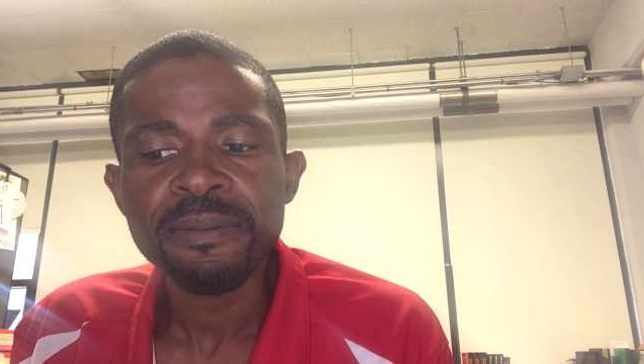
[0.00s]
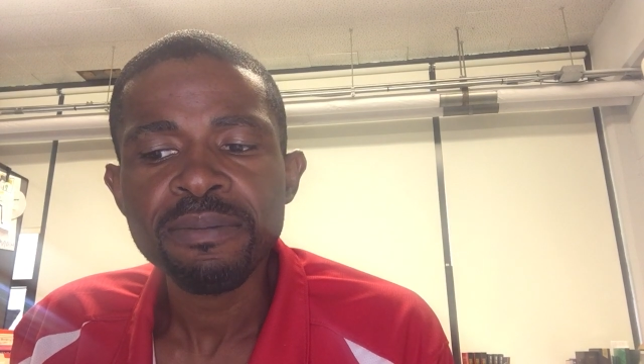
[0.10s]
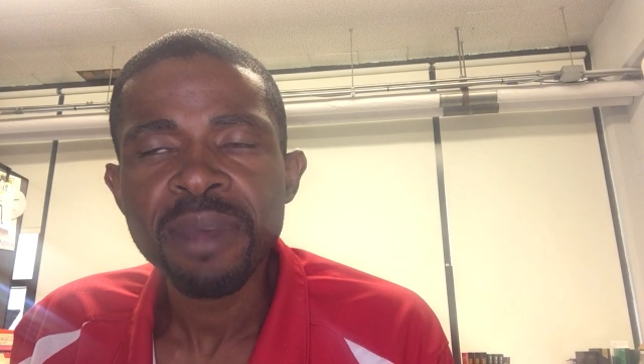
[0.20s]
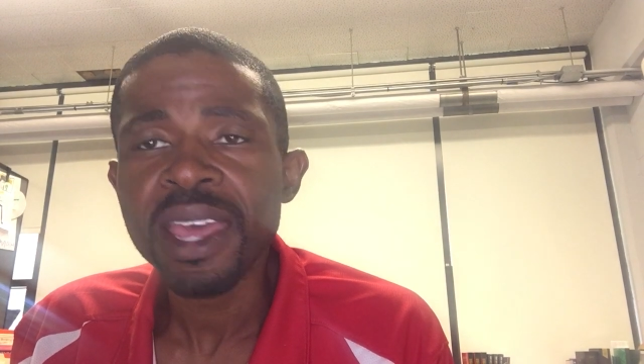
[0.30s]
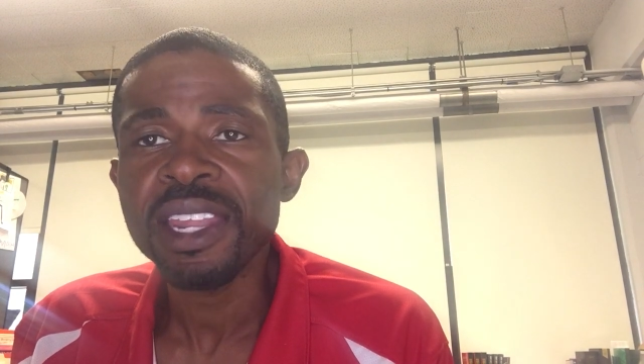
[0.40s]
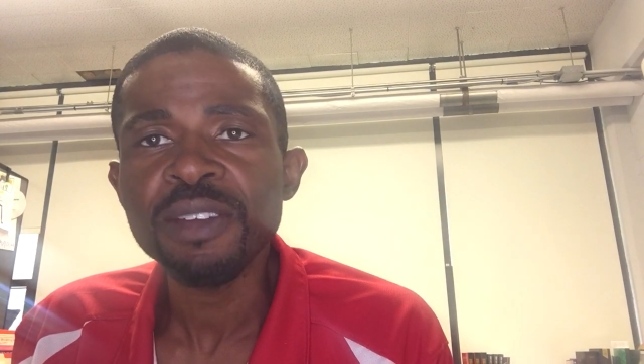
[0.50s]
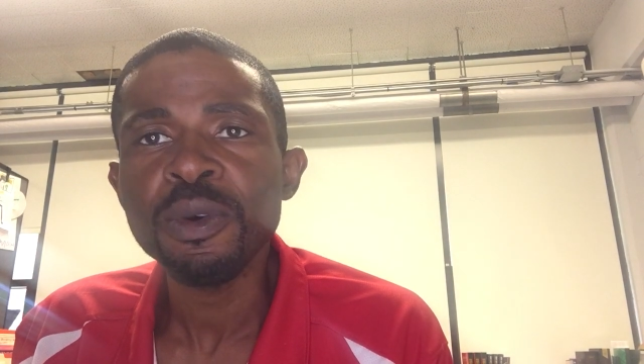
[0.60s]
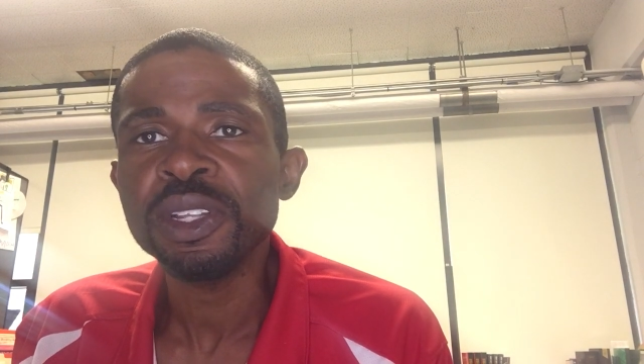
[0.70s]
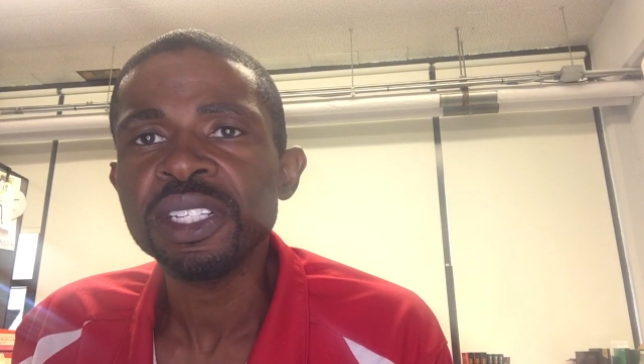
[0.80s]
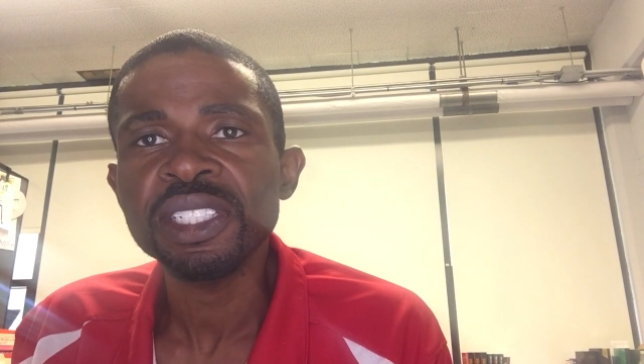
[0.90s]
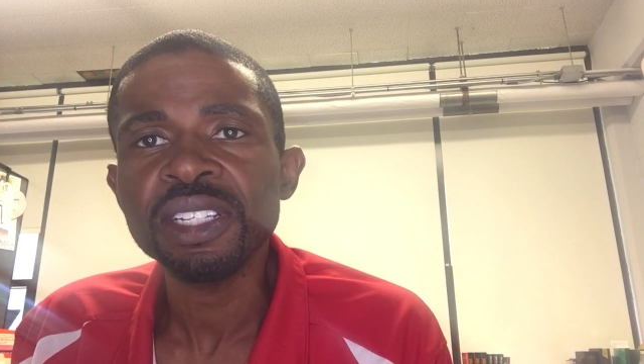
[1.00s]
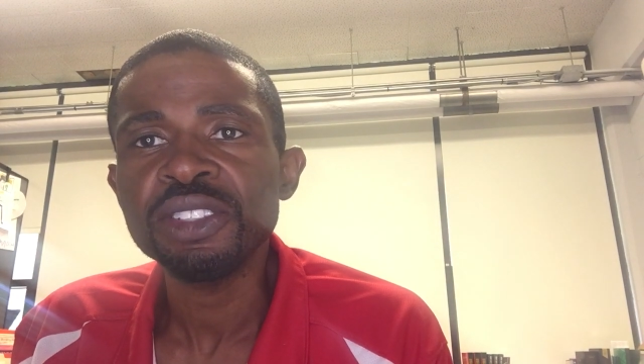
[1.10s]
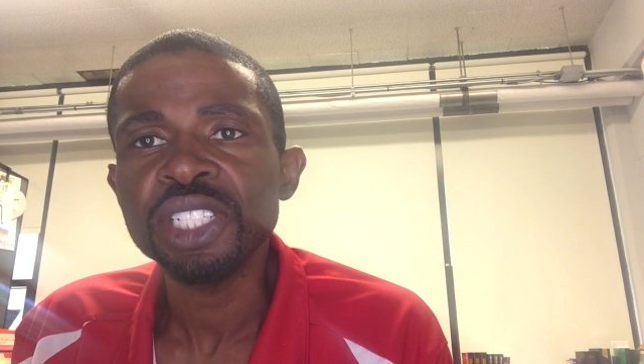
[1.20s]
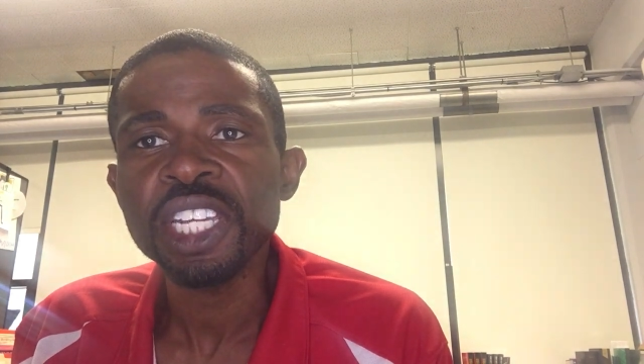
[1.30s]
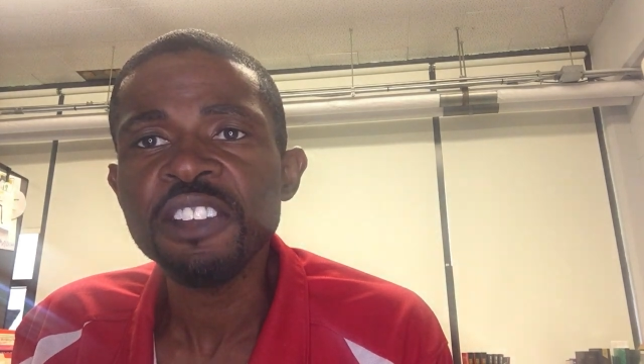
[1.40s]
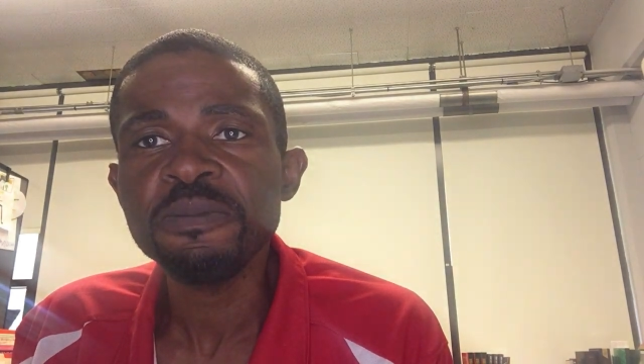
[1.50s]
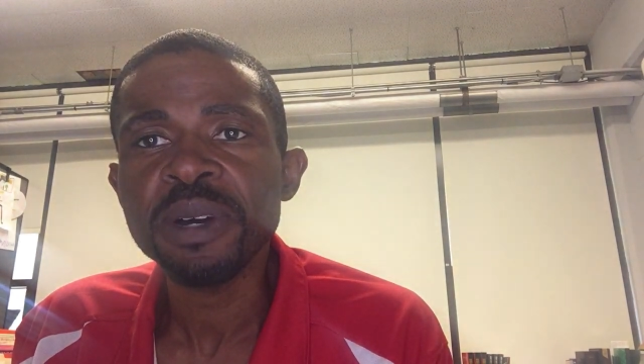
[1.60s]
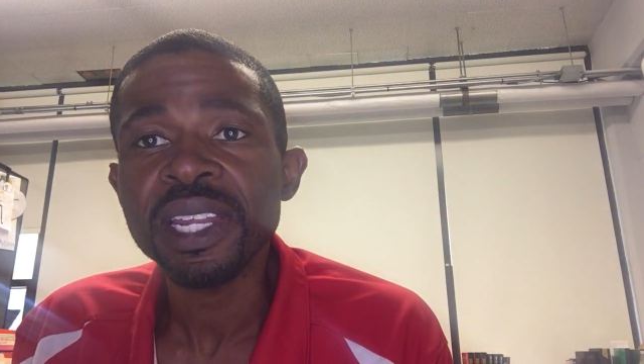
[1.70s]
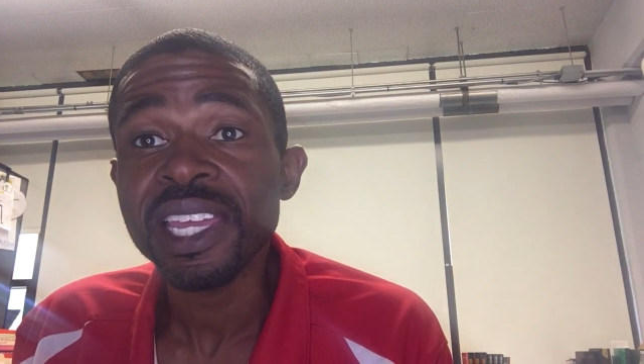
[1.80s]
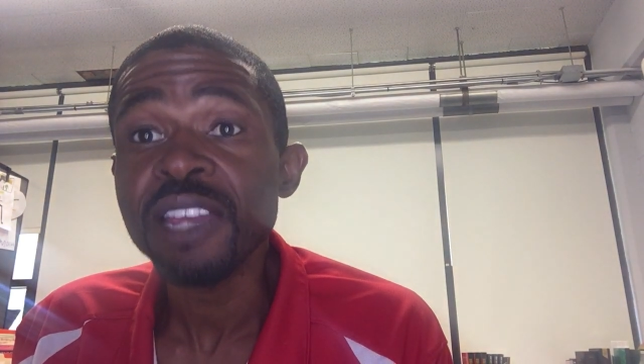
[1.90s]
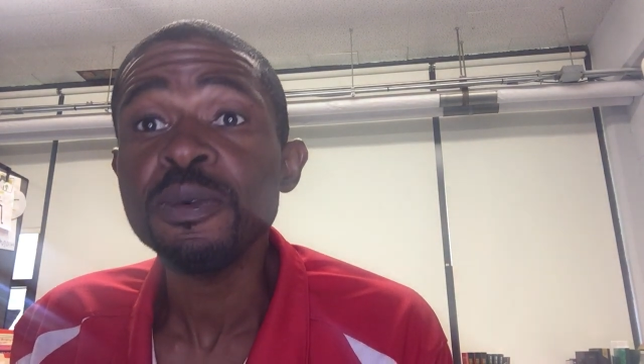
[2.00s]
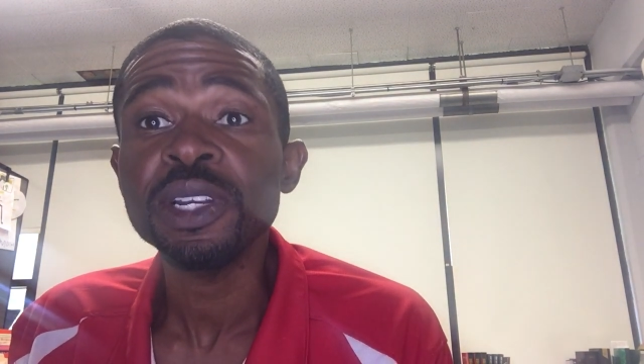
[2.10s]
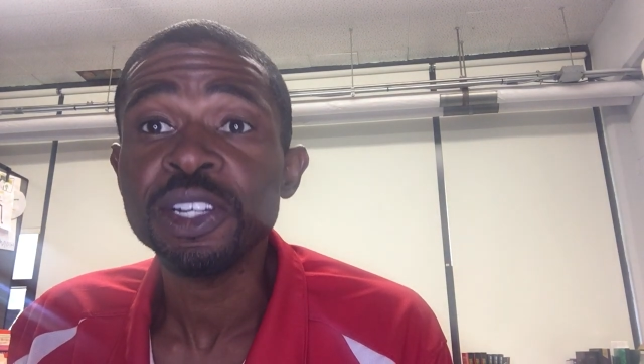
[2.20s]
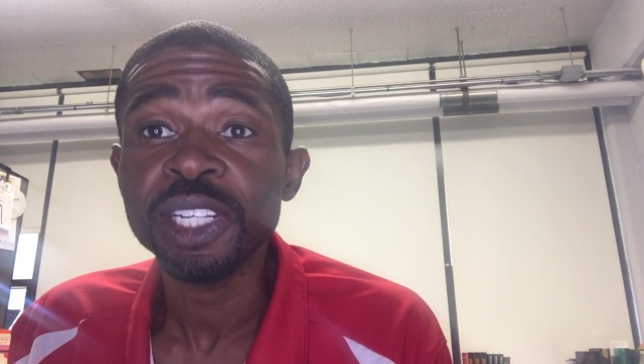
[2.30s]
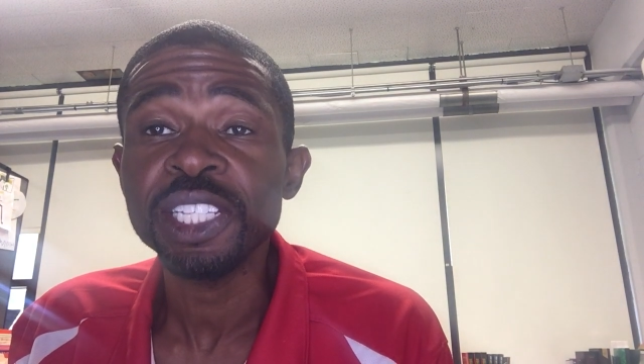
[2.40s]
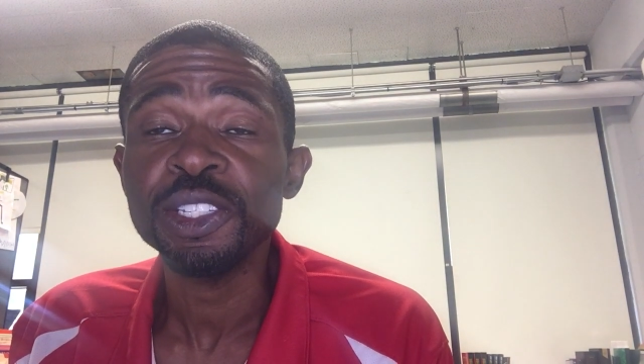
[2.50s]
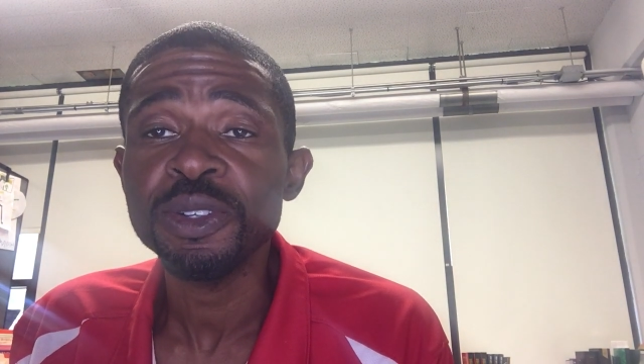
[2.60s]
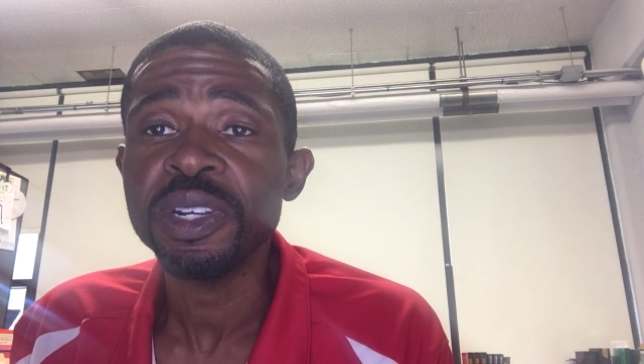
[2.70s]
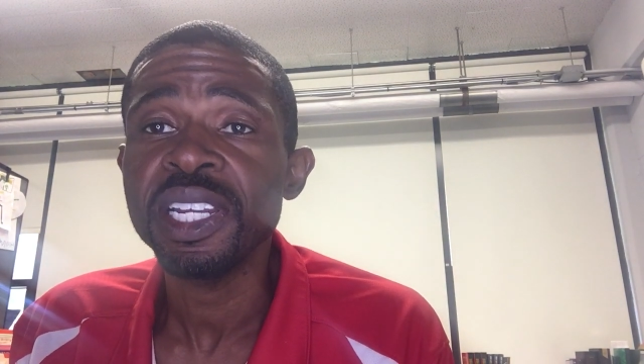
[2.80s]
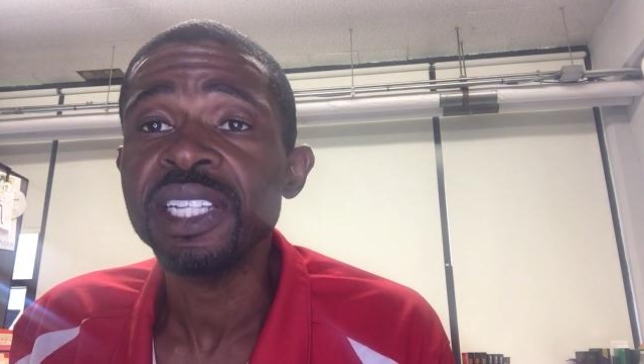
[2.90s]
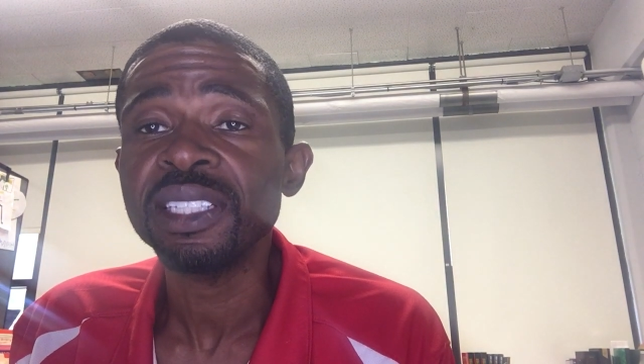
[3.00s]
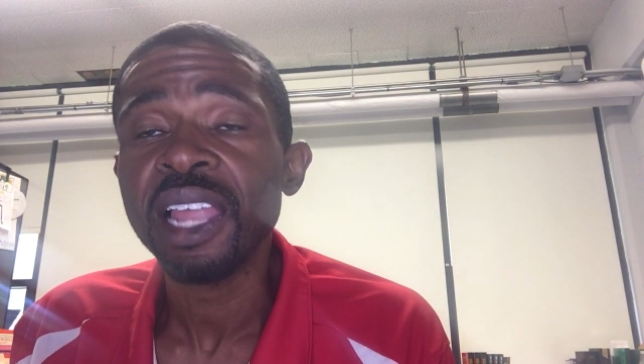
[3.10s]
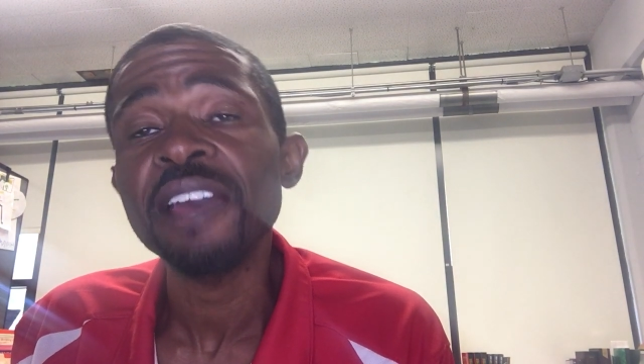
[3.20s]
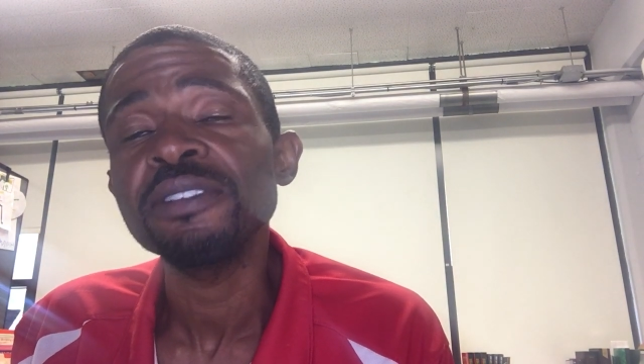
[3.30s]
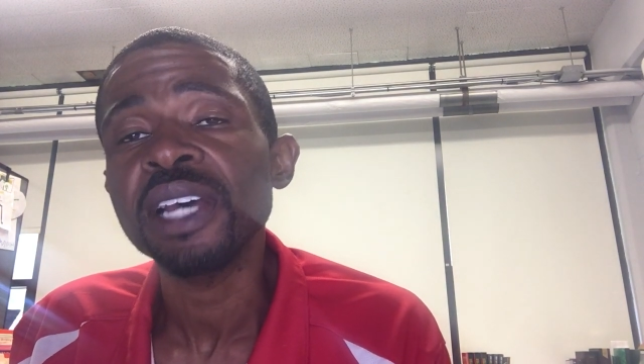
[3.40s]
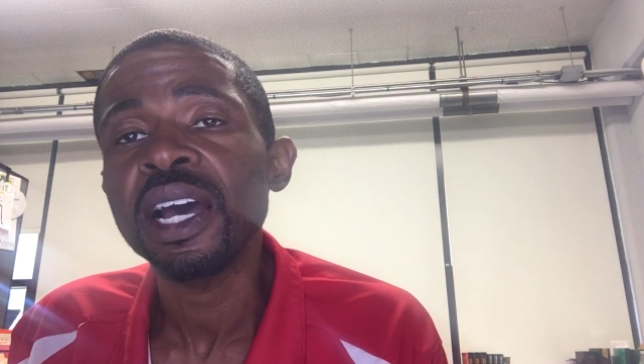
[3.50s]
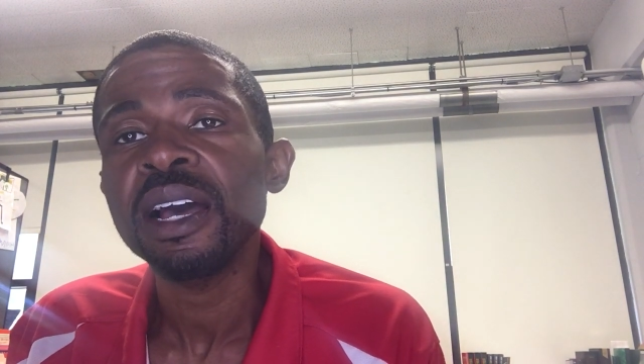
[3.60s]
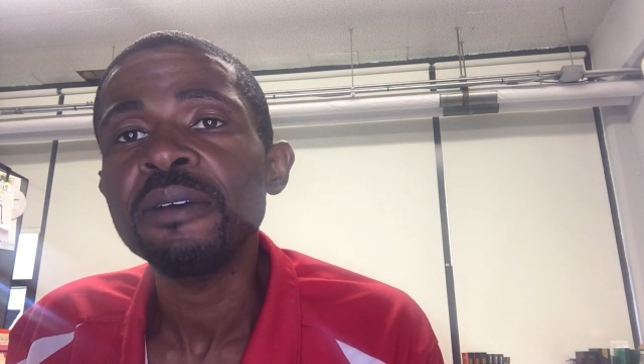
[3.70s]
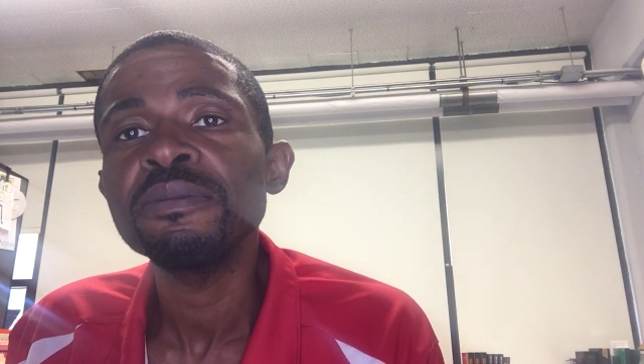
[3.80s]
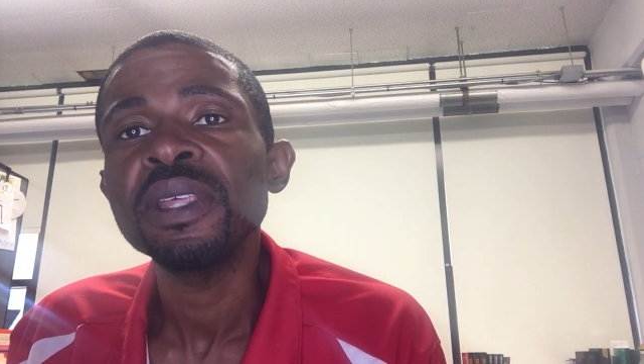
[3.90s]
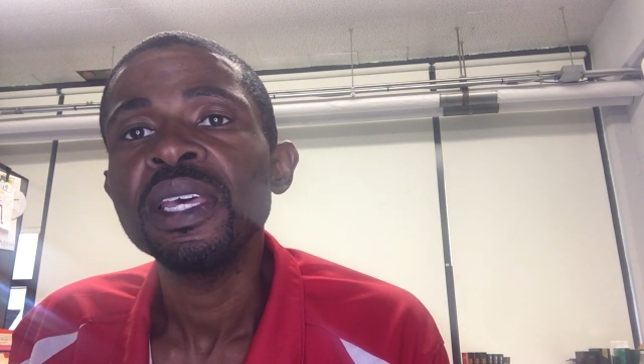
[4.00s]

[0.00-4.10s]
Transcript: man, he wanted to see achieved, but he wasn't going to get to do it in his lifetime.